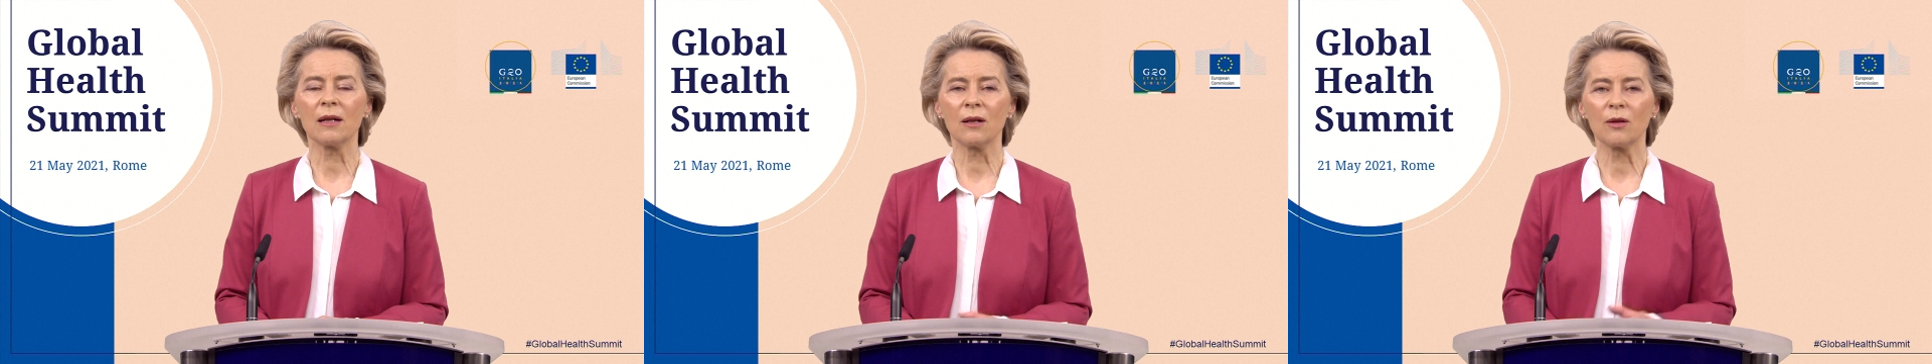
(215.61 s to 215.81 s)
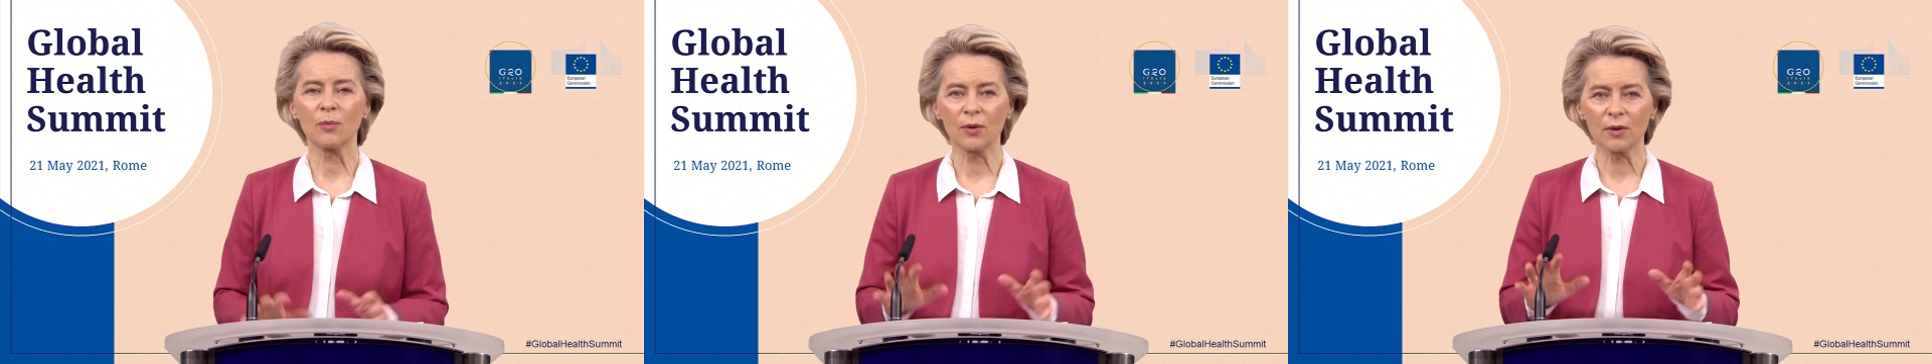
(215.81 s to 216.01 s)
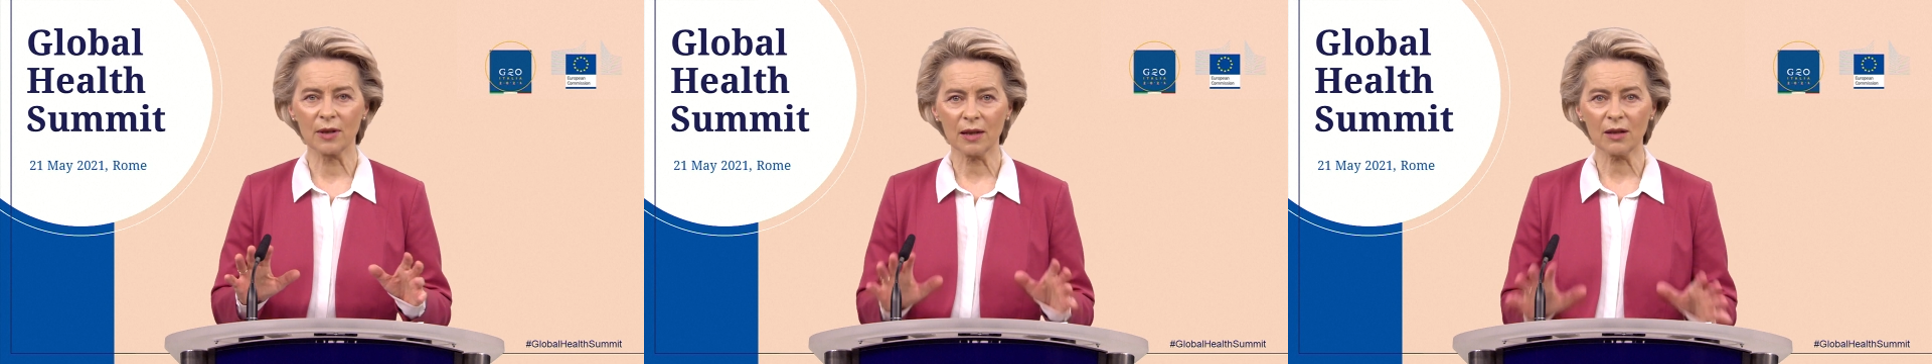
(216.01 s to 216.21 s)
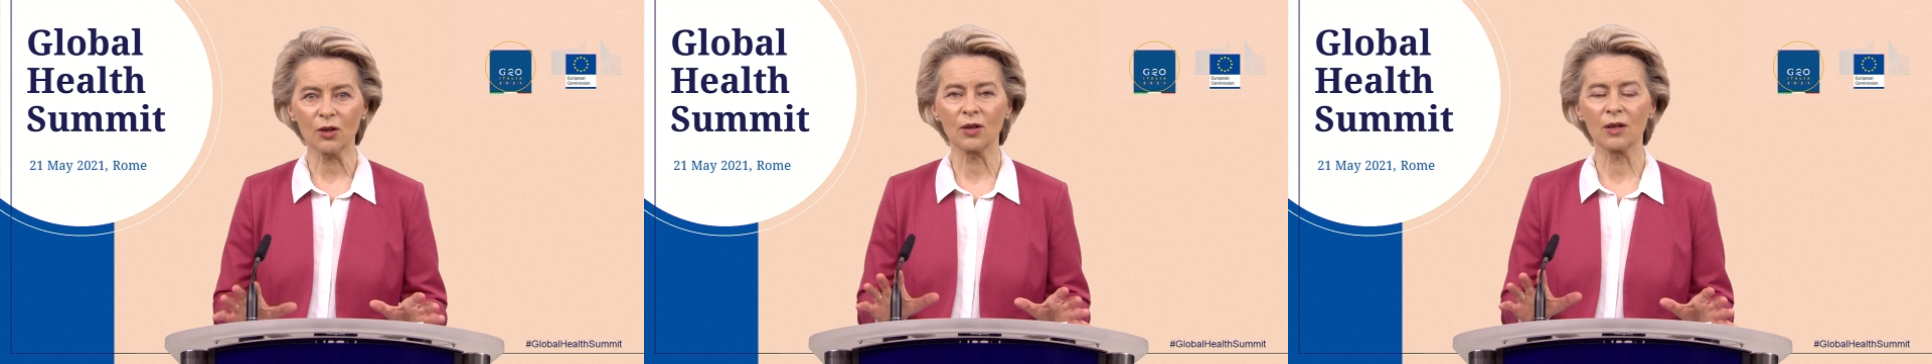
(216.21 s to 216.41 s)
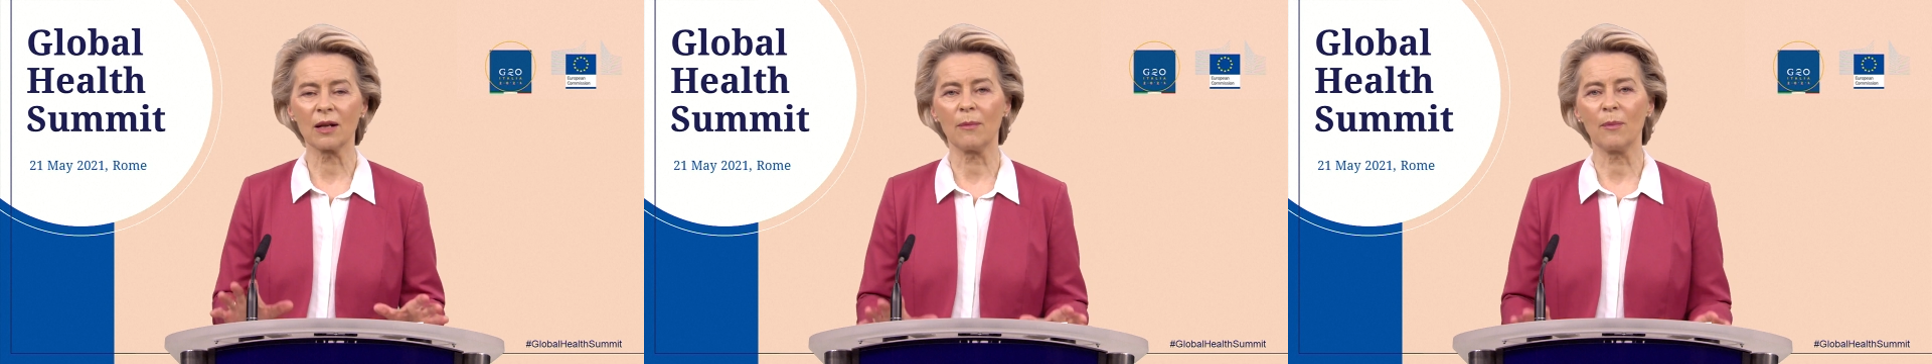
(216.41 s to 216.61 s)
our
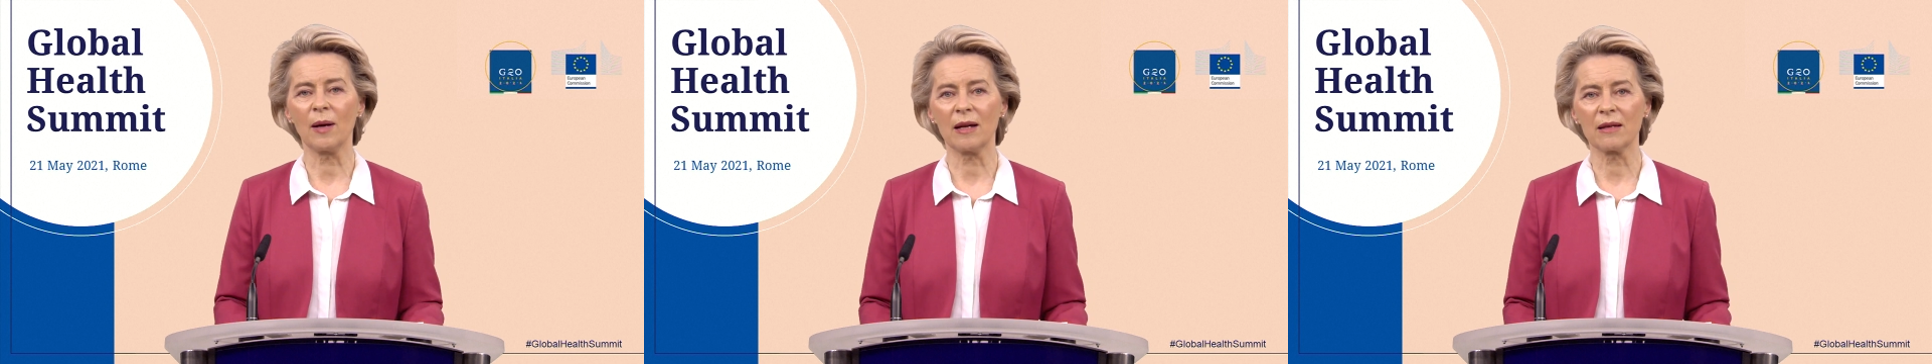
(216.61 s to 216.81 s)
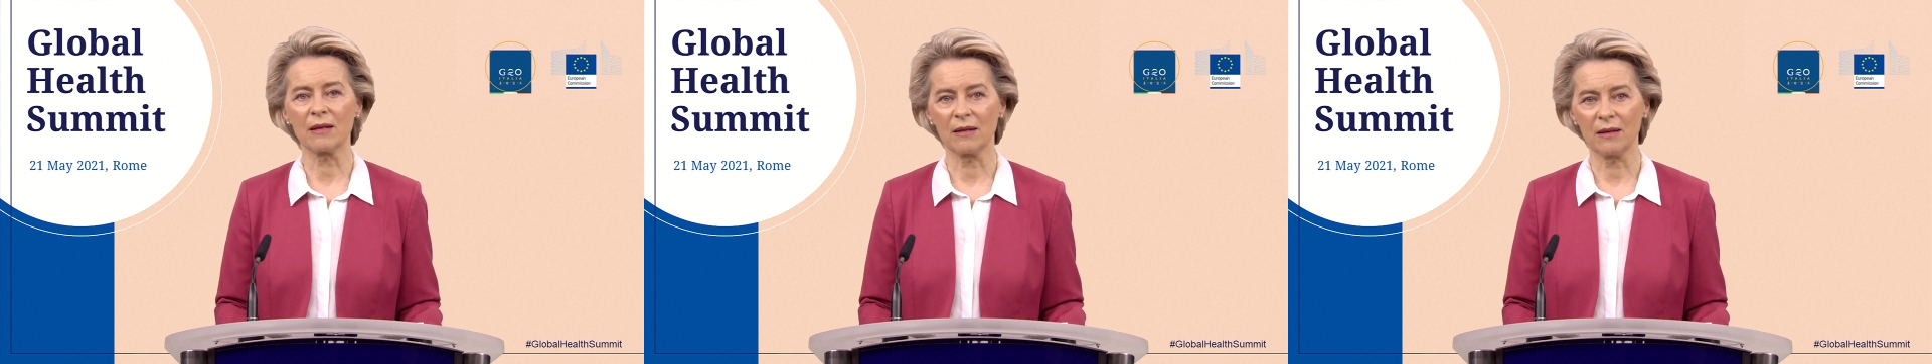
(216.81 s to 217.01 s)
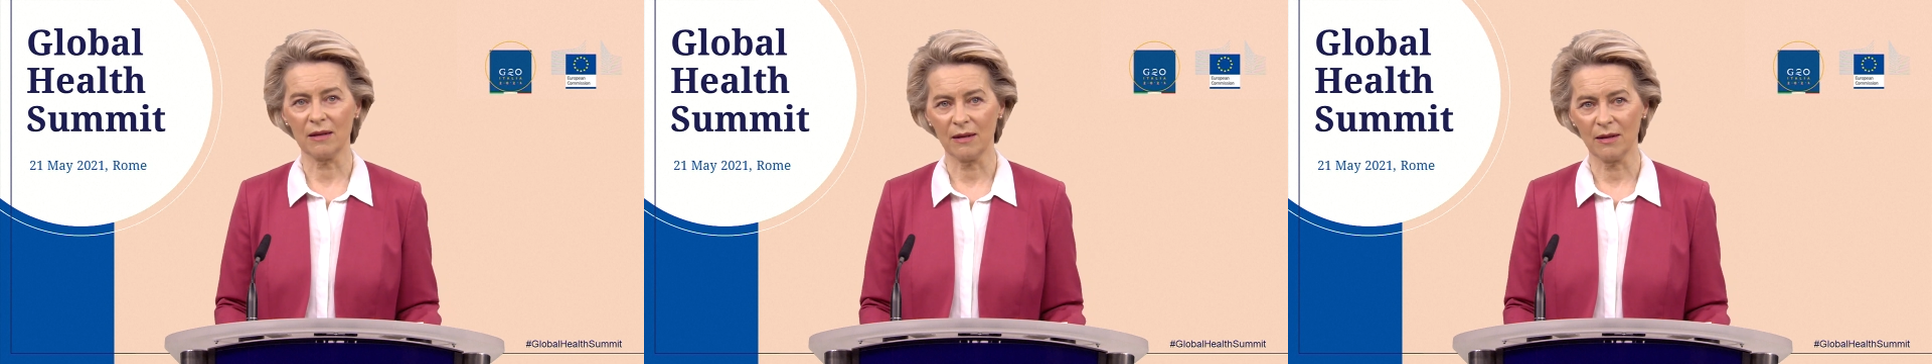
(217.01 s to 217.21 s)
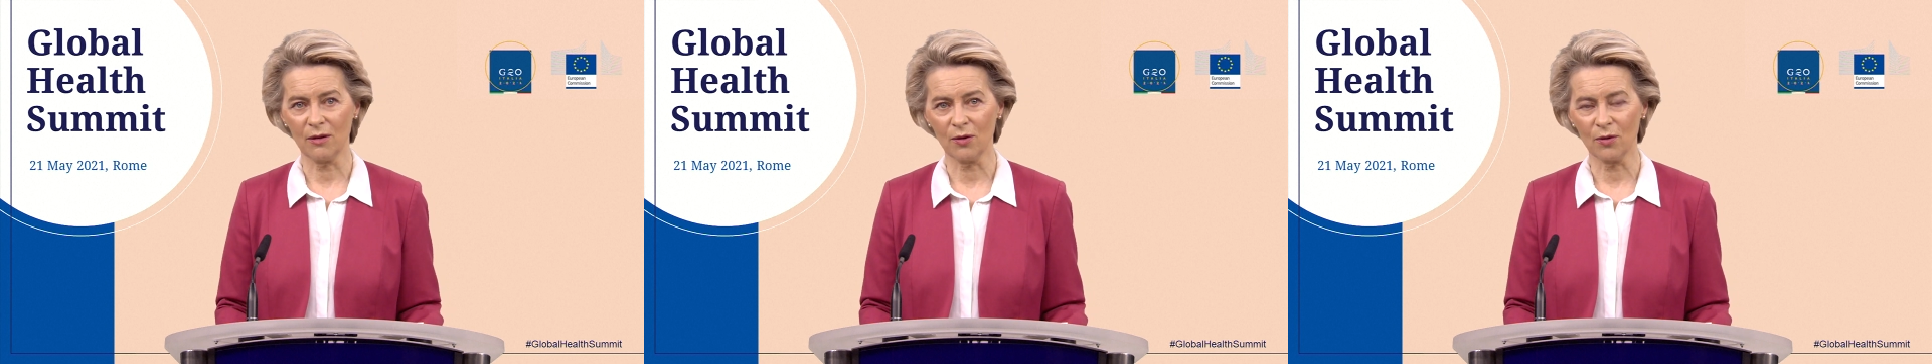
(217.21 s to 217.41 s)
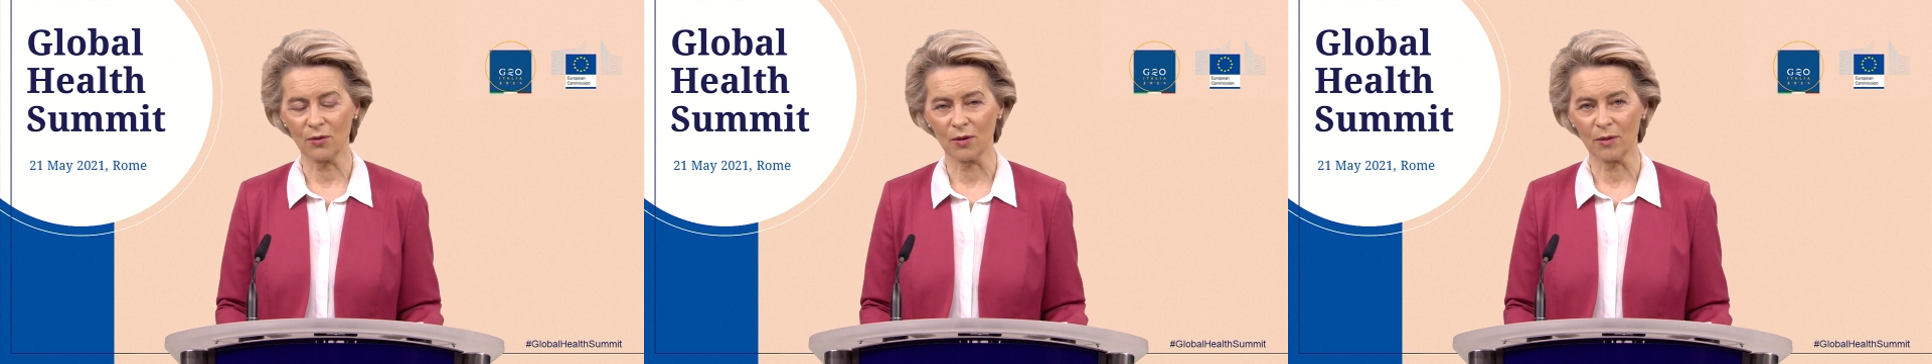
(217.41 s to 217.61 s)
production capacity in
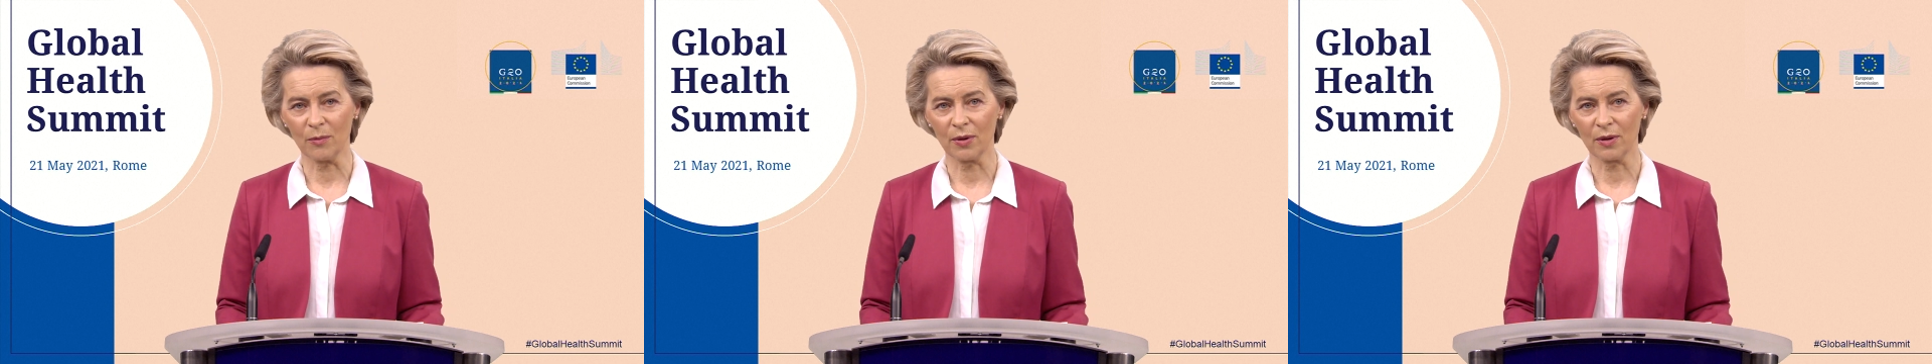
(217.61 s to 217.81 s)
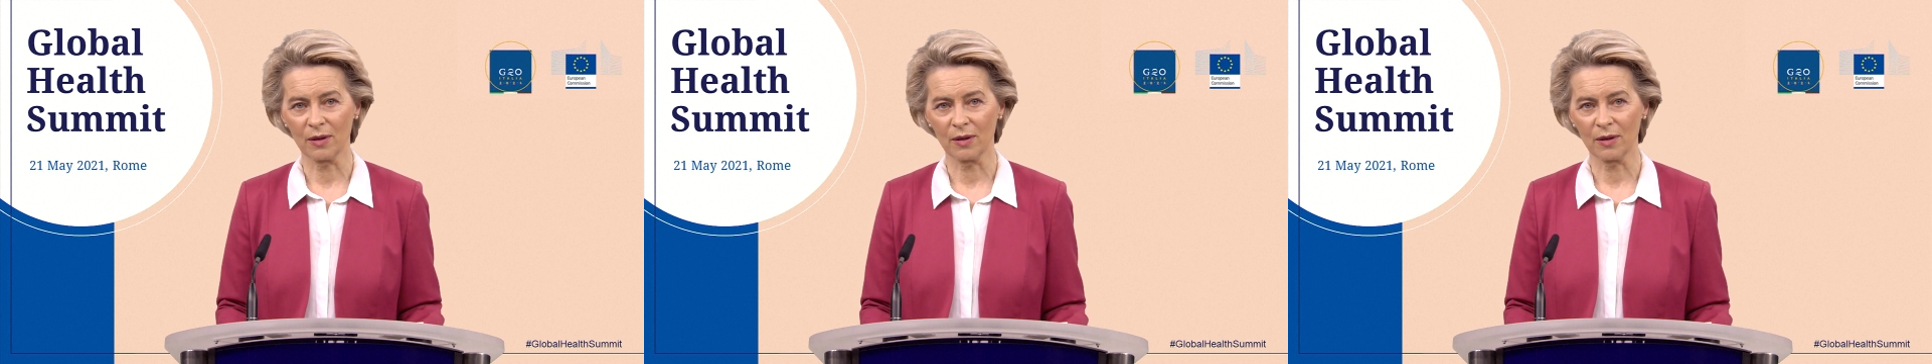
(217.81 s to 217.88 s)
Europe.